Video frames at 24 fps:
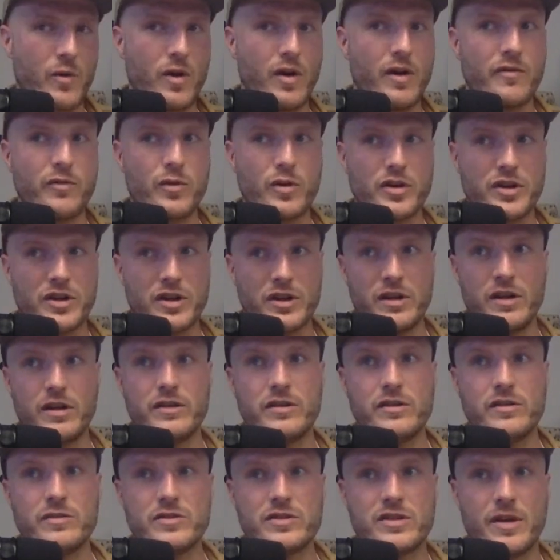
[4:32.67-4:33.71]
if we're going to
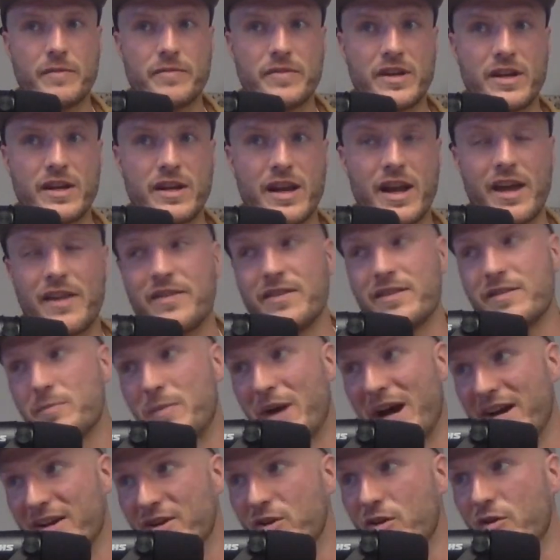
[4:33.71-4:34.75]
do something, and
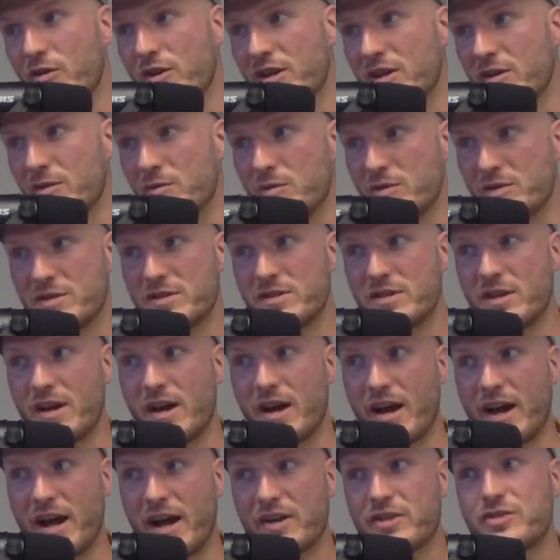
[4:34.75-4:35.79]
Patagonia was
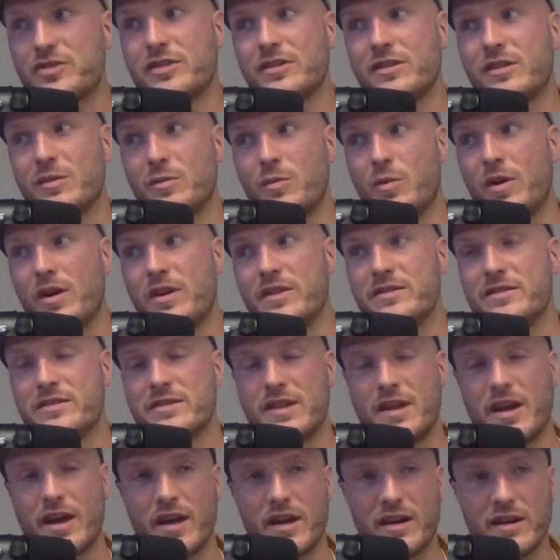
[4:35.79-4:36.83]
actually the ones
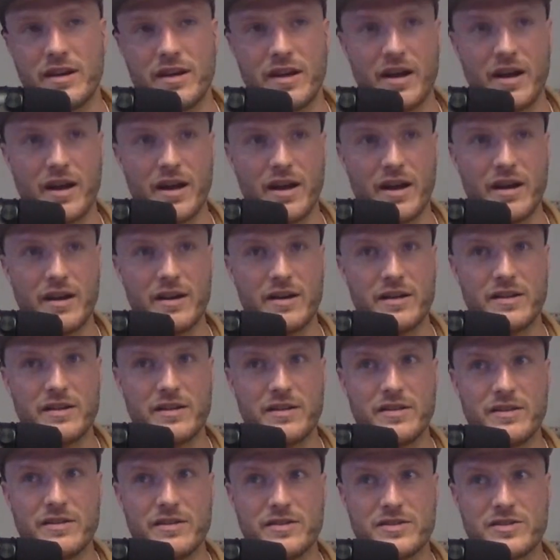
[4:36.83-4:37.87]
that,
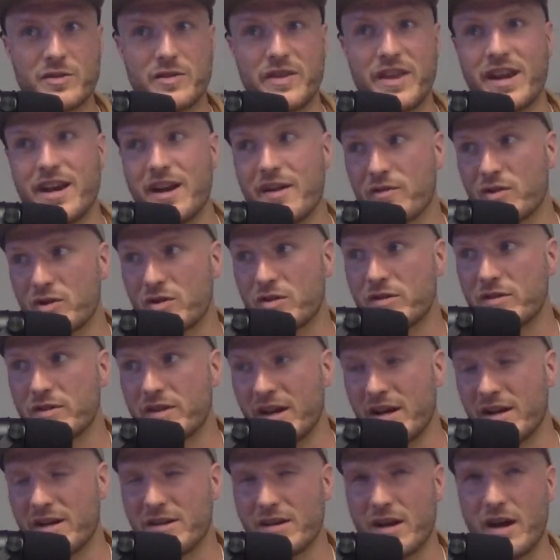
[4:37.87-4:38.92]
so
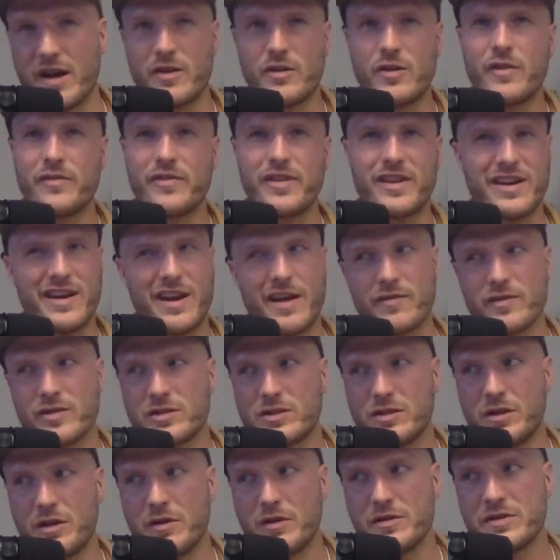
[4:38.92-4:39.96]
I don't know if they never
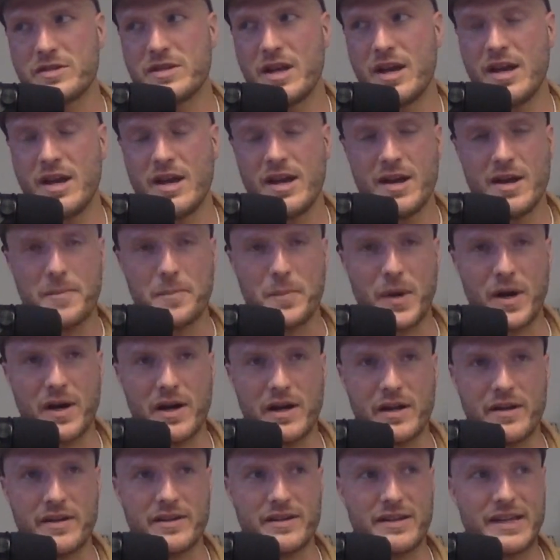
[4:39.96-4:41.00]
closed,
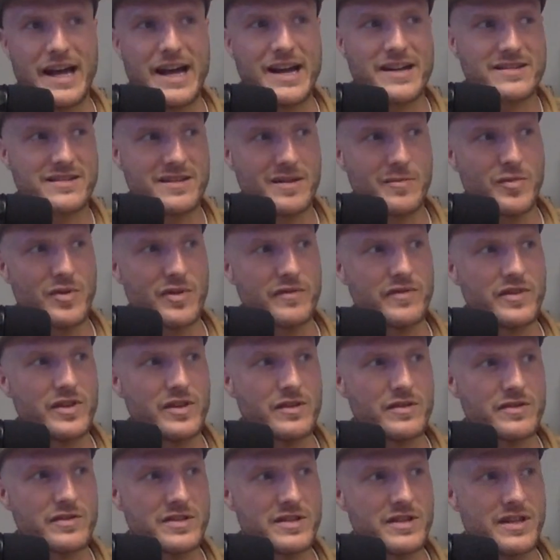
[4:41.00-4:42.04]
but the last number of
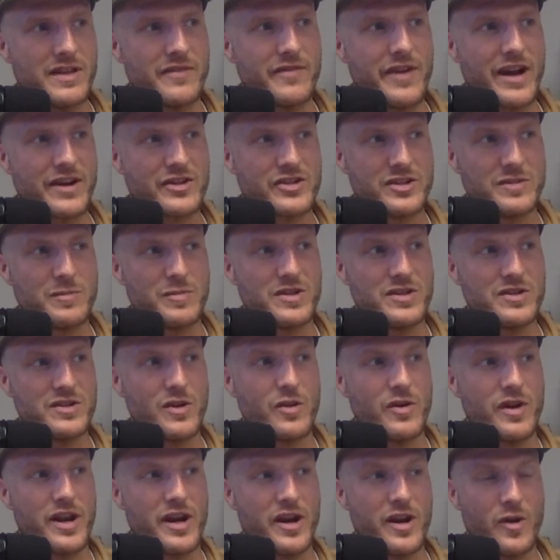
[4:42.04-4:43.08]
years, they've actually been
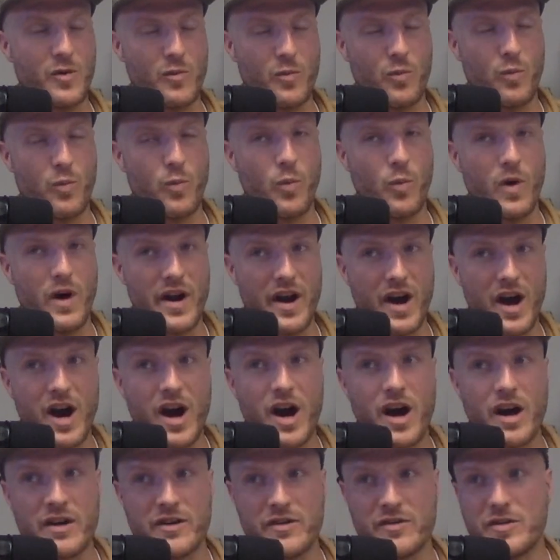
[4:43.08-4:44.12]
donating
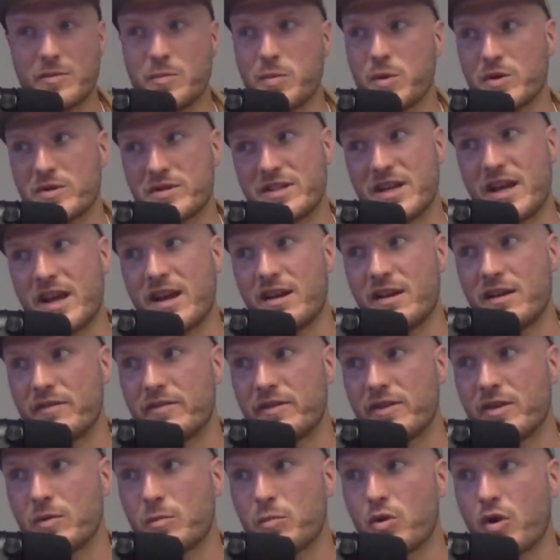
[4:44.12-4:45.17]
100% of
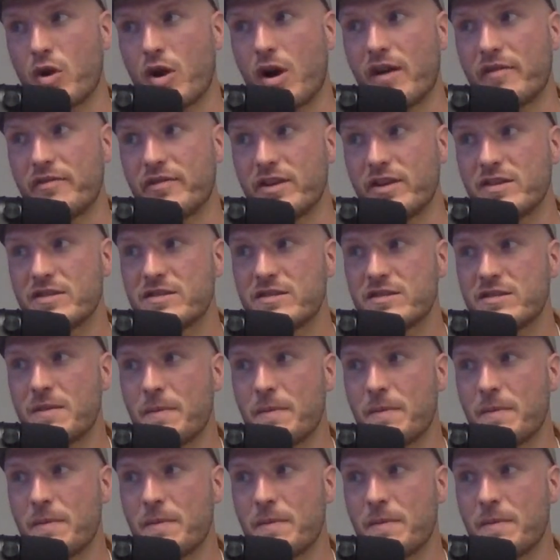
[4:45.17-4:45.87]
their profits